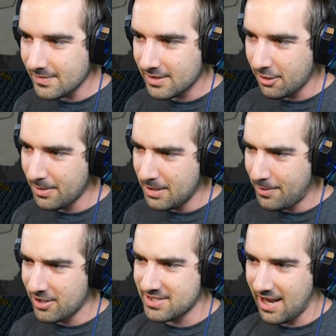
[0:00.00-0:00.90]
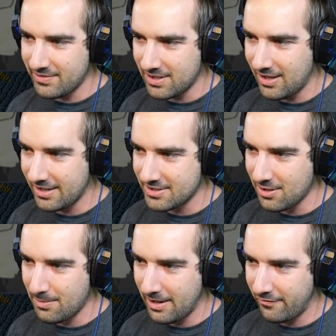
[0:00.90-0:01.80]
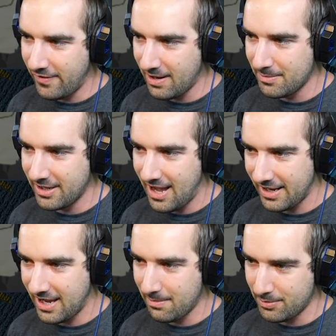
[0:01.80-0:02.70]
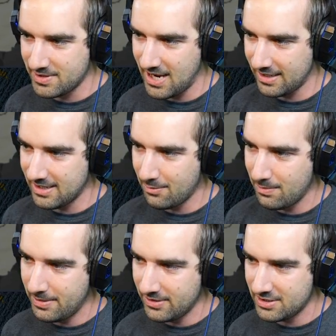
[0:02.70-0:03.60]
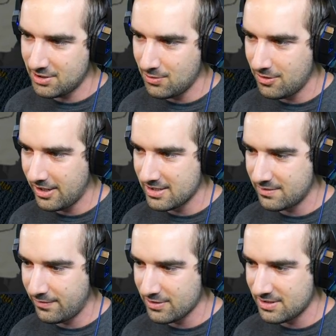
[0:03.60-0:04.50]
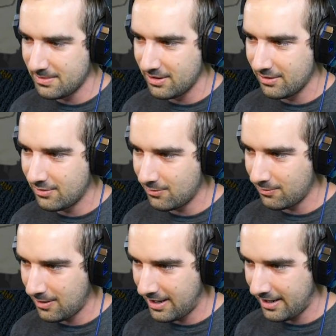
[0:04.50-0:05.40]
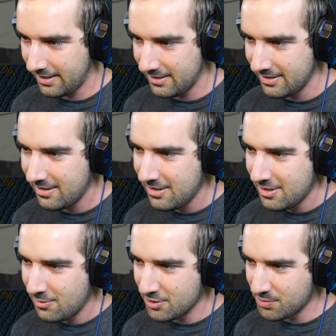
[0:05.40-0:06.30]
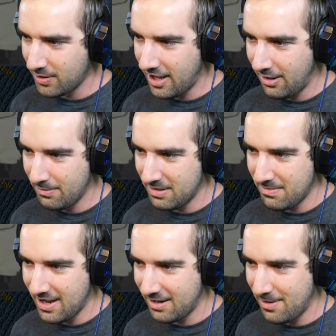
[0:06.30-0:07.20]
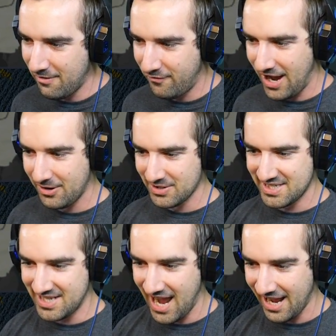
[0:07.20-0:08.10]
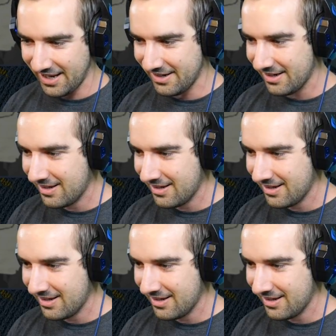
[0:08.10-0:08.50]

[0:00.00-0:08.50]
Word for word: There are many parts I have to collect, so my family I can protect. I will build a tool that is fearsome and grand, which will help me make my final stand.